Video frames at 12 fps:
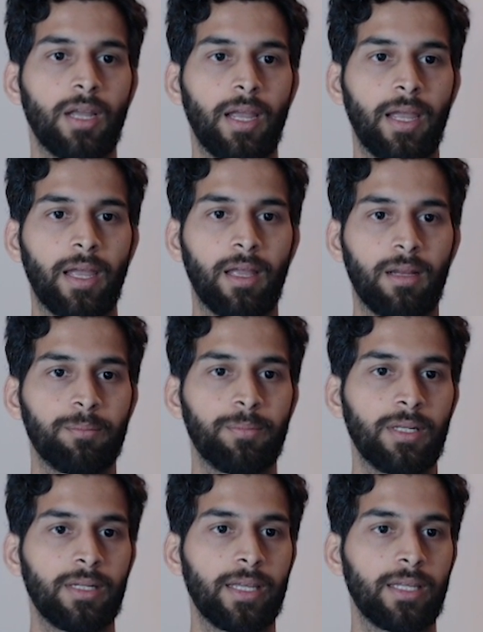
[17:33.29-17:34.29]
And
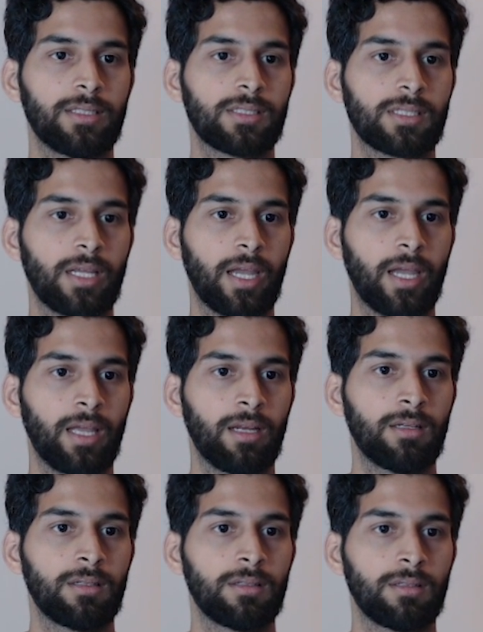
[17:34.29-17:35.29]
Bill Gates
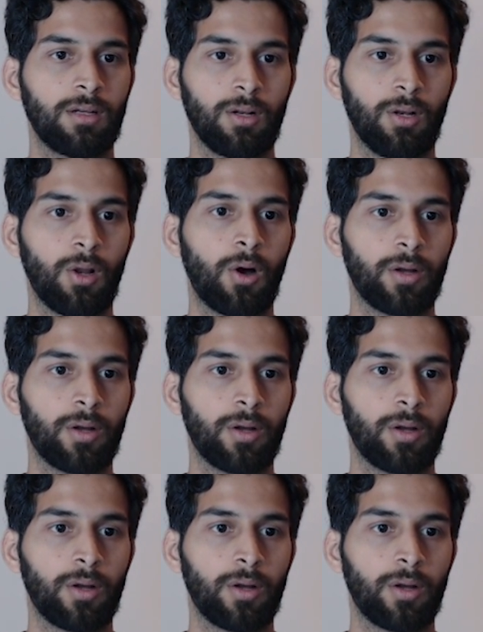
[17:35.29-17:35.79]
can log